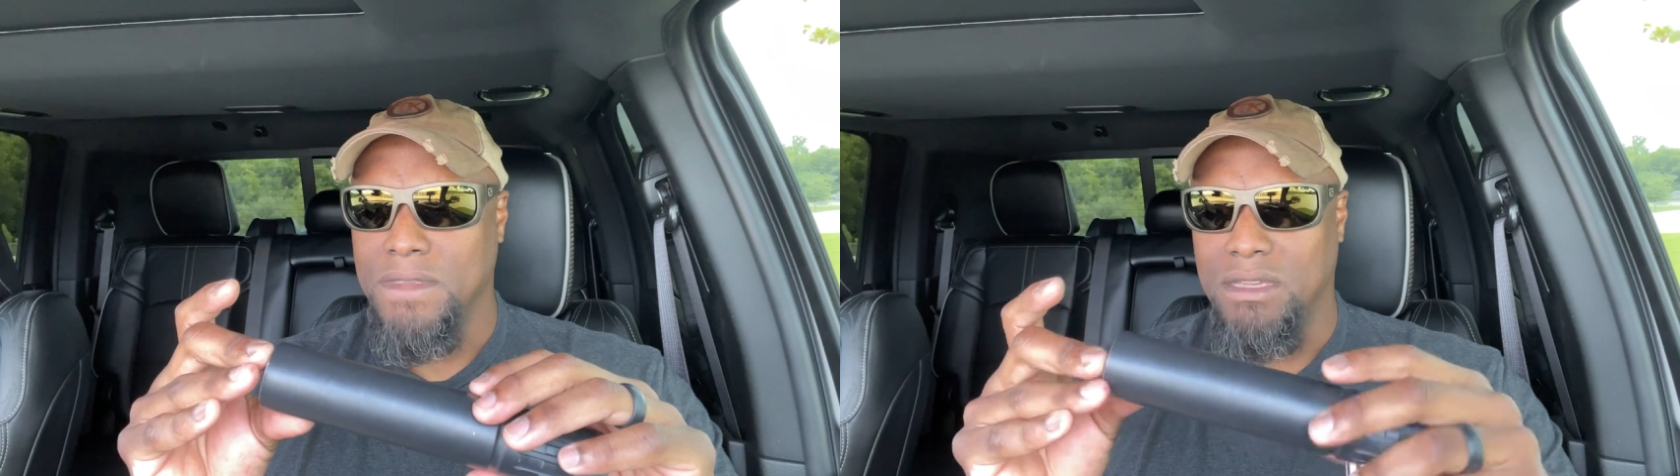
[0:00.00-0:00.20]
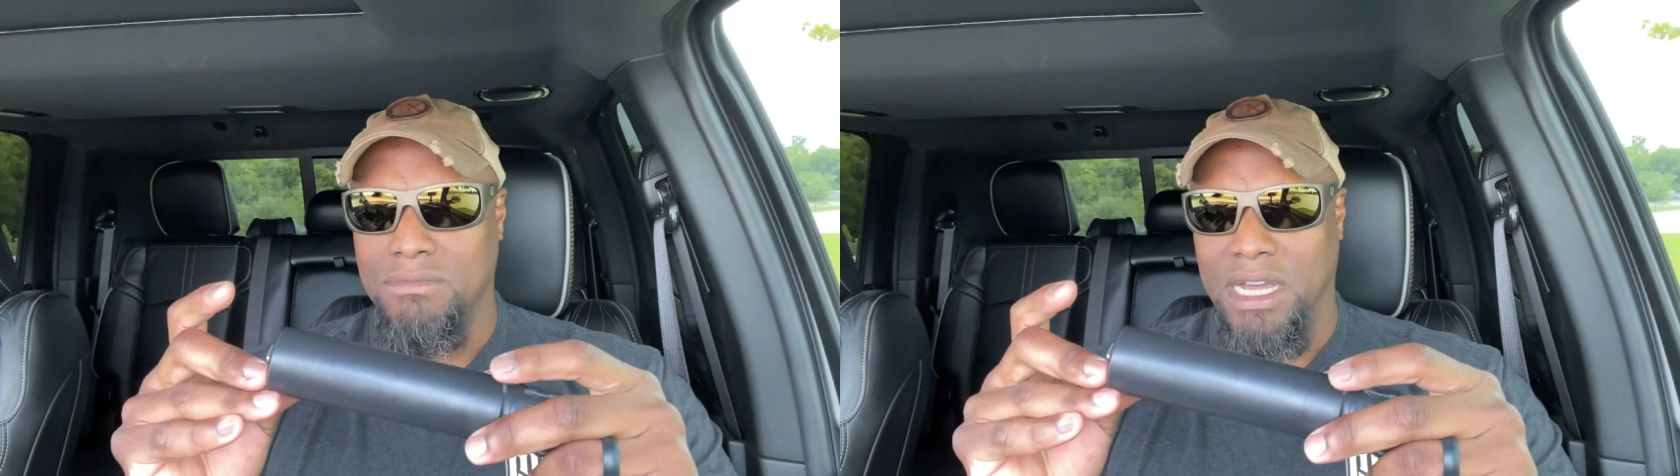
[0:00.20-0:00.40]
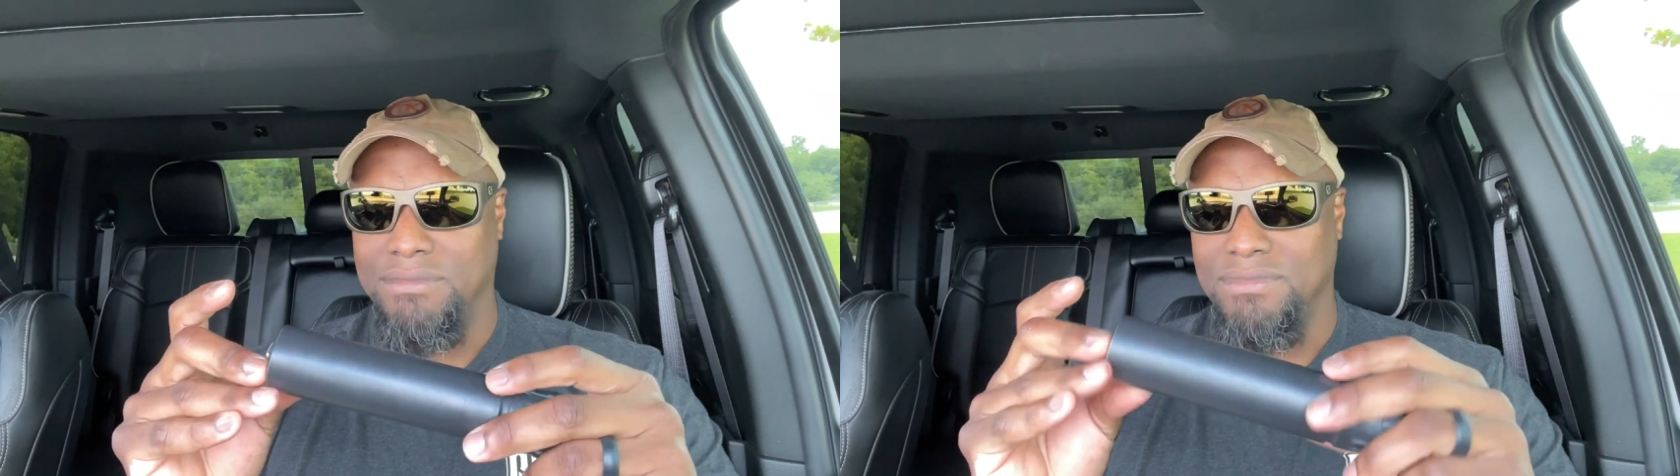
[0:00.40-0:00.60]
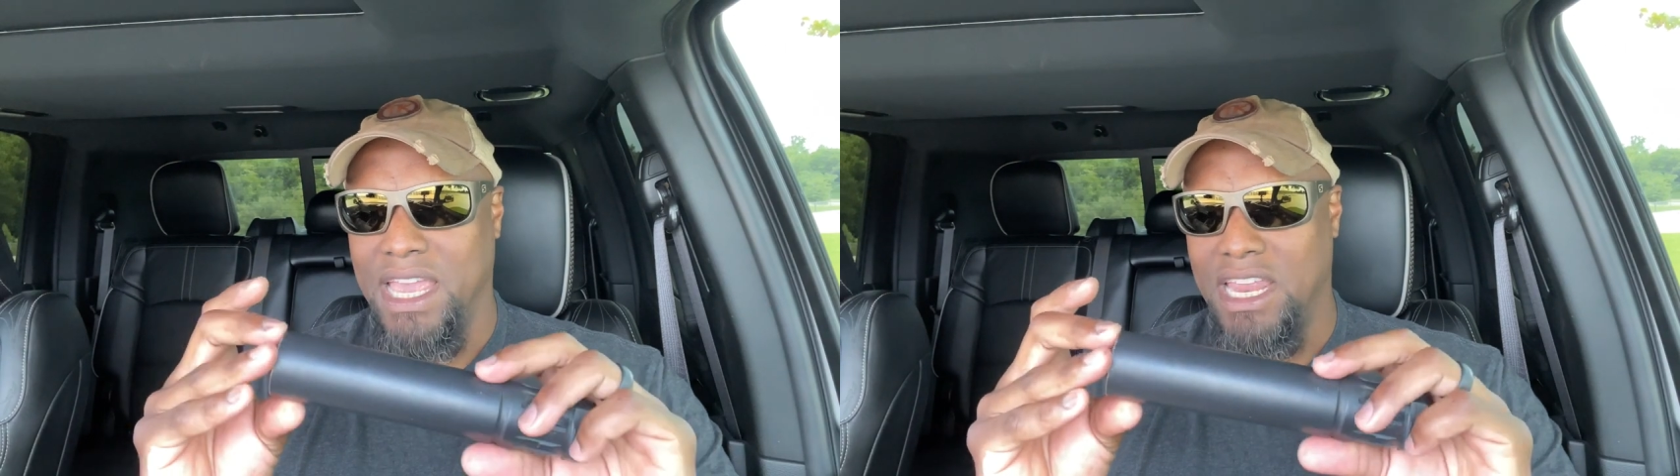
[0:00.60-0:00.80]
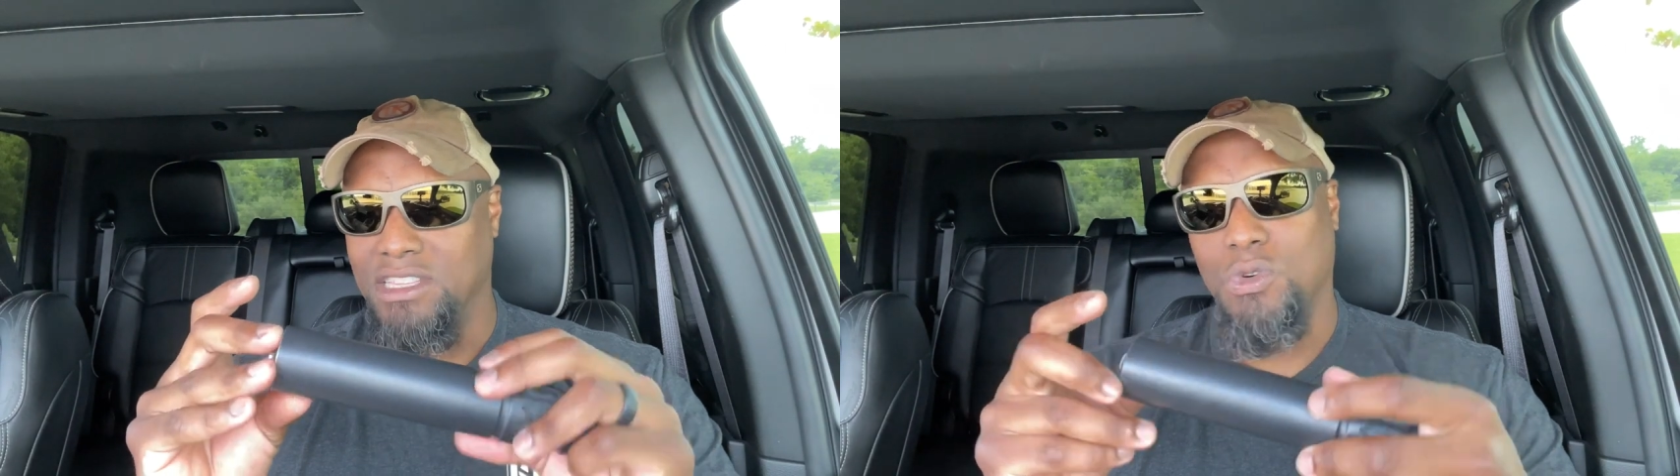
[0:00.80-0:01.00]
But
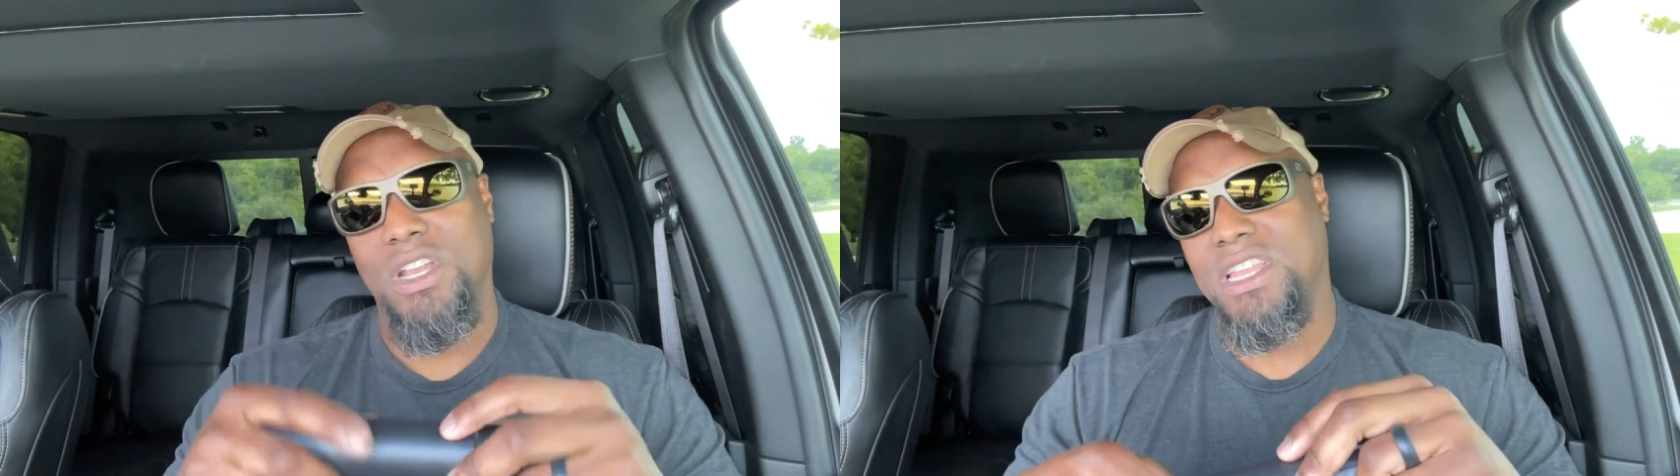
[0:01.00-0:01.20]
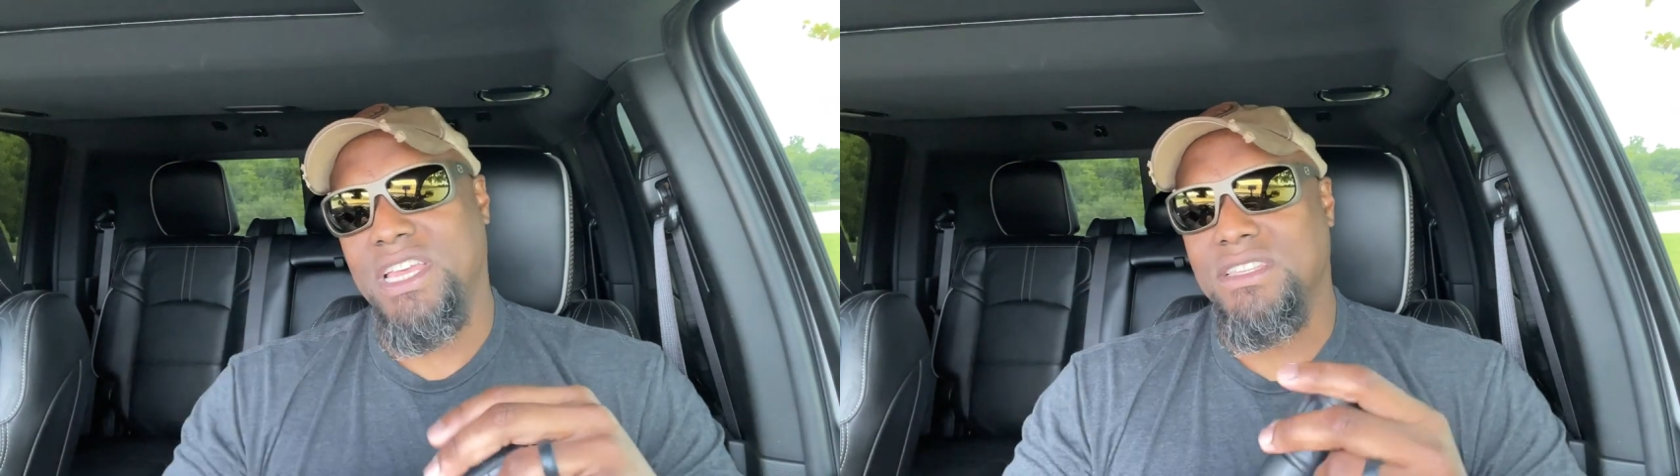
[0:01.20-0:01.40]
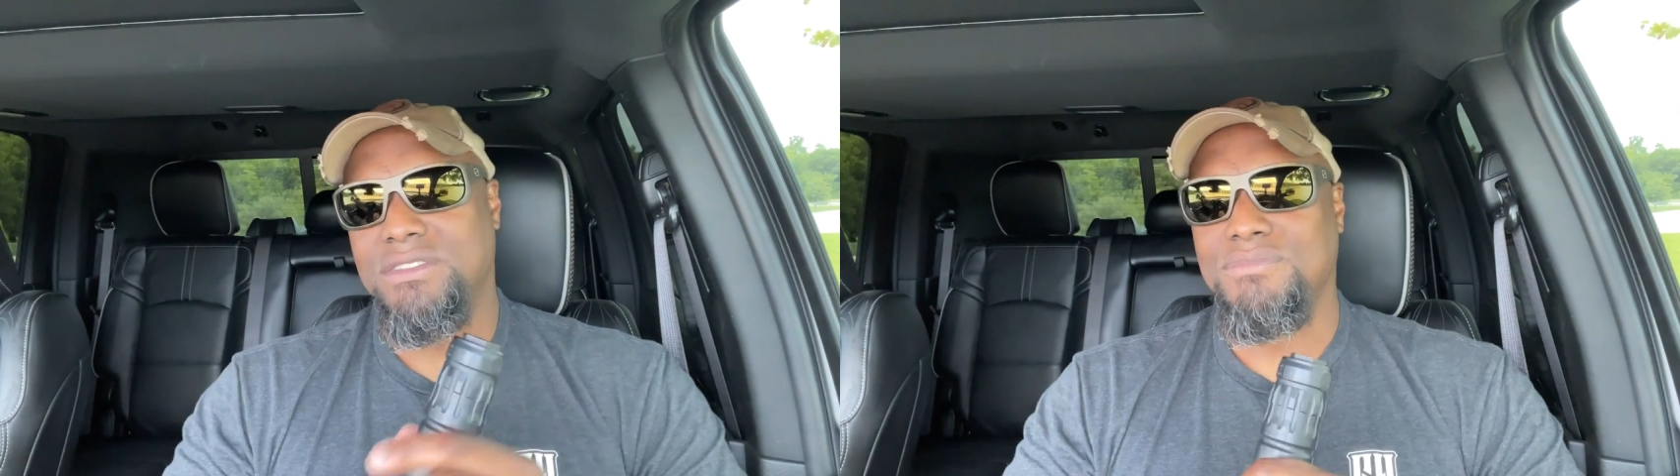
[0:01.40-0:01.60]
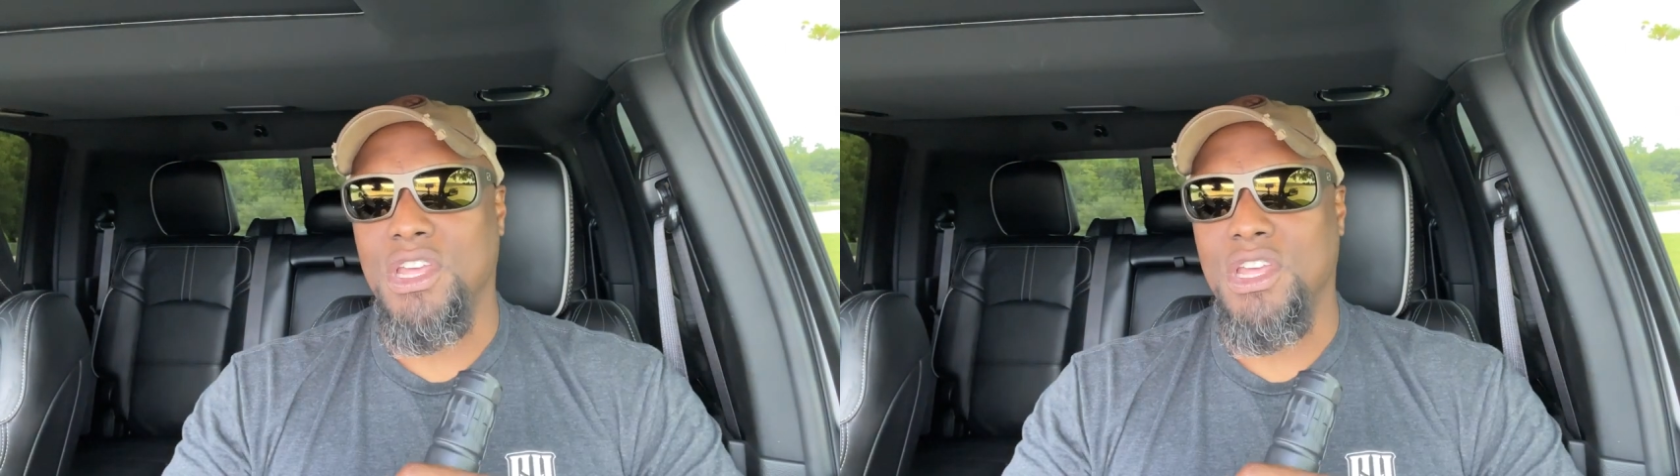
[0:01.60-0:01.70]
it is what it is,